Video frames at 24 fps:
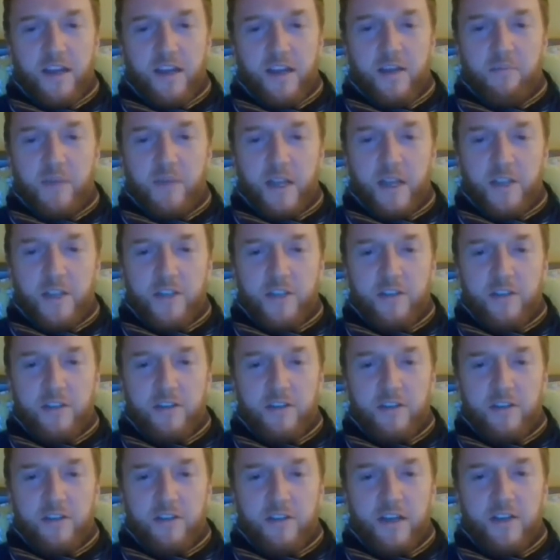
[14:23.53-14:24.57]
Imagine,
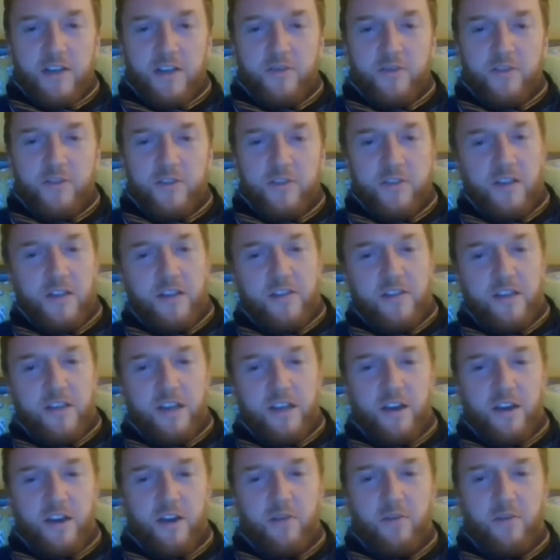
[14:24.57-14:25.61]
as you're studying
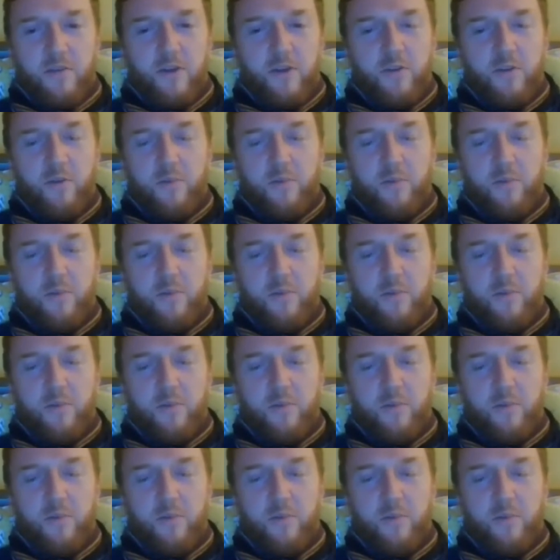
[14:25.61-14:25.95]
her vocal